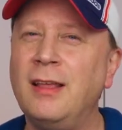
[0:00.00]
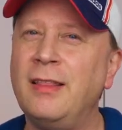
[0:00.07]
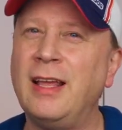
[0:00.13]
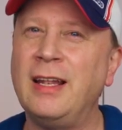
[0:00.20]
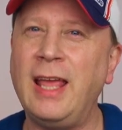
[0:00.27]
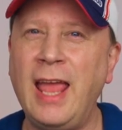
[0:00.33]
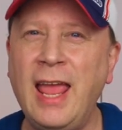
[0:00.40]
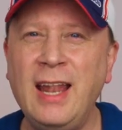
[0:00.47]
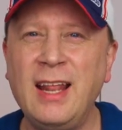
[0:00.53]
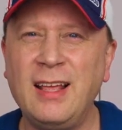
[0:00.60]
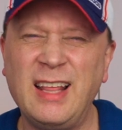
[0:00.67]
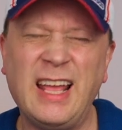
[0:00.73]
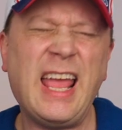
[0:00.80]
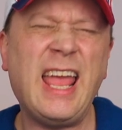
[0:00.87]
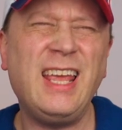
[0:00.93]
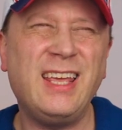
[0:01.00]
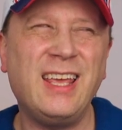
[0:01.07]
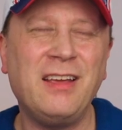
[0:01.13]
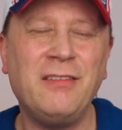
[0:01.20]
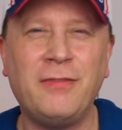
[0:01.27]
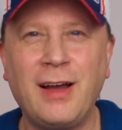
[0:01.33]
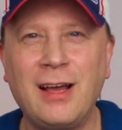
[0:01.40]
then eight, the eight
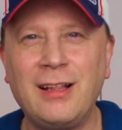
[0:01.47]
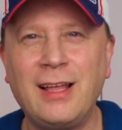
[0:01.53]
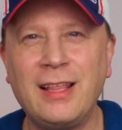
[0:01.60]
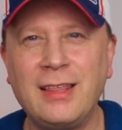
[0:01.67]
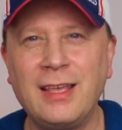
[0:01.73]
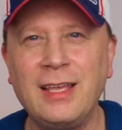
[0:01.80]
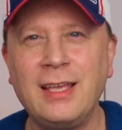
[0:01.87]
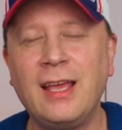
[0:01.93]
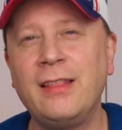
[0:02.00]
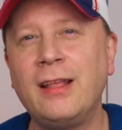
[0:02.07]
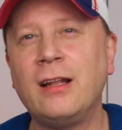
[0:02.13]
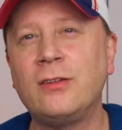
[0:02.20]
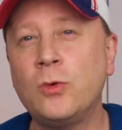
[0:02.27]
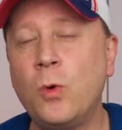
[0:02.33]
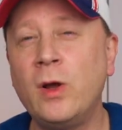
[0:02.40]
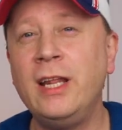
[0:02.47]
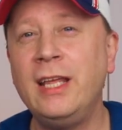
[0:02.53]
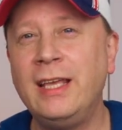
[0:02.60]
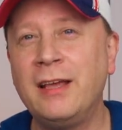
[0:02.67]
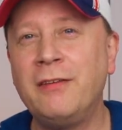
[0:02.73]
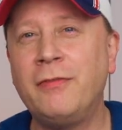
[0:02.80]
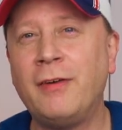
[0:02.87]
gig file, I think, and then a 20
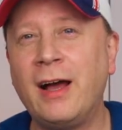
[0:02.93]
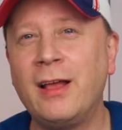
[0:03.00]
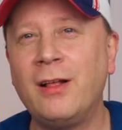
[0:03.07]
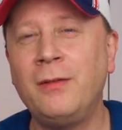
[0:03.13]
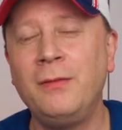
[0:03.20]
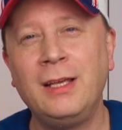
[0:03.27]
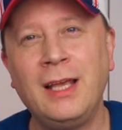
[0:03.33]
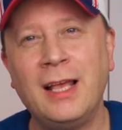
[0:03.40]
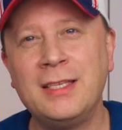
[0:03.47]
gig file,